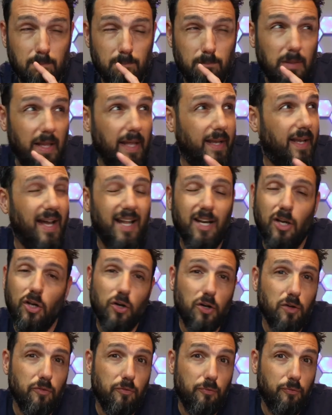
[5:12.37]
Like a
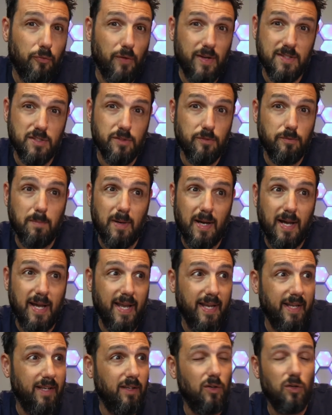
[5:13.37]
lot of friends of
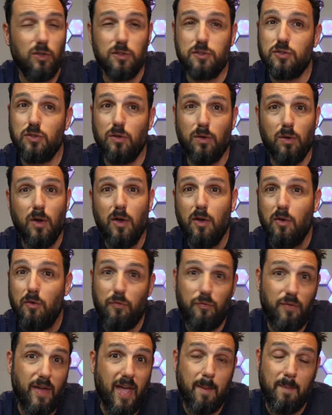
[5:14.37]
mine, also
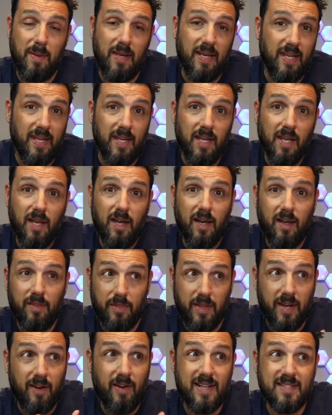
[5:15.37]
family, they're